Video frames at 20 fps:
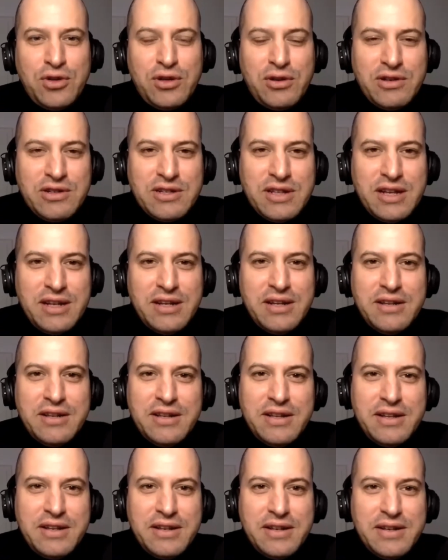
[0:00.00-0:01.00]
you could translate
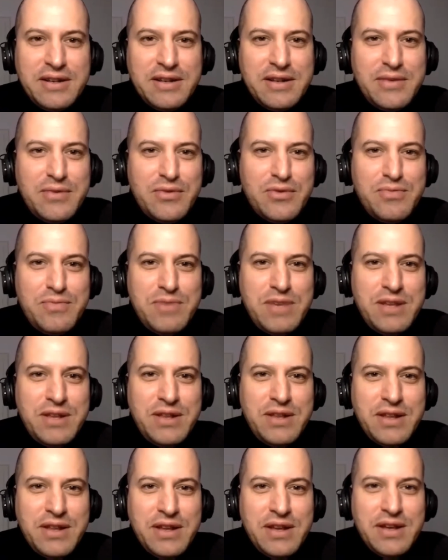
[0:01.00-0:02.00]
it, then it would
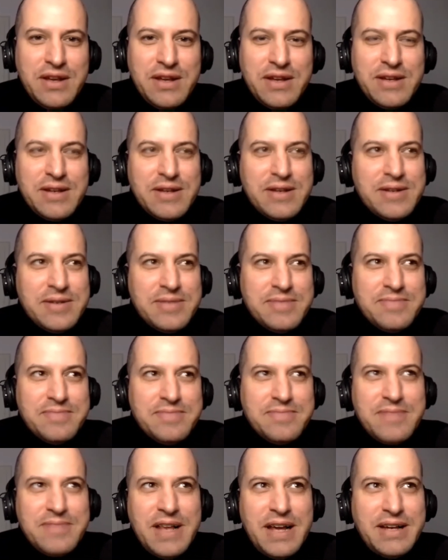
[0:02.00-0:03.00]
mean
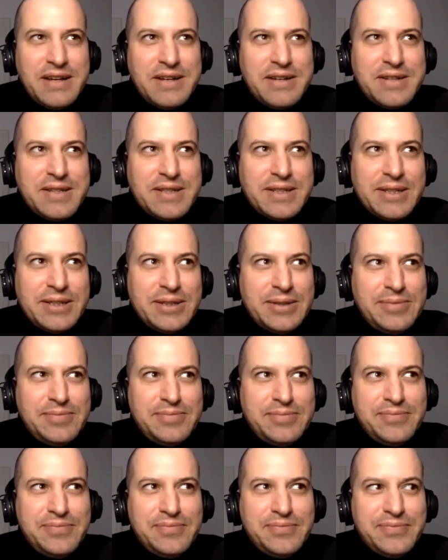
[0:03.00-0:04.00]
like...
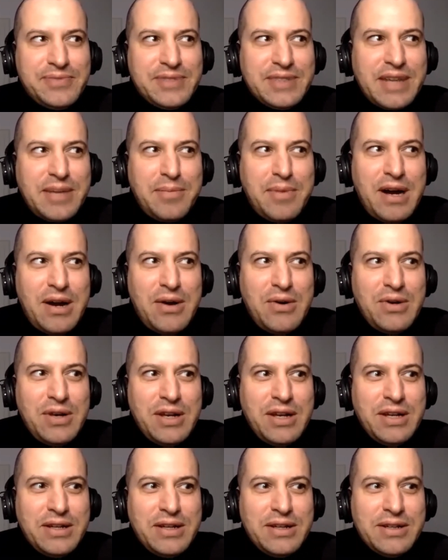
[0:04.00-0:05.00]
somehow,
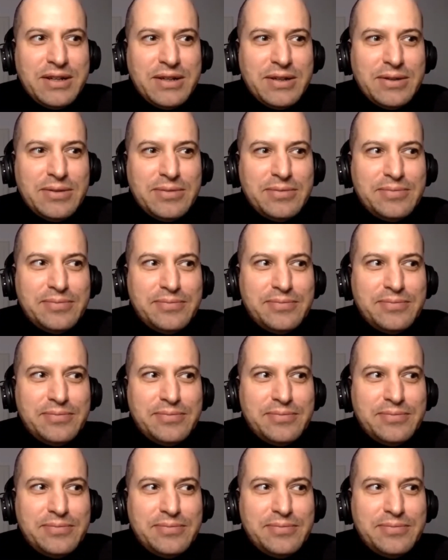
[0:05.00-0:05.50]
like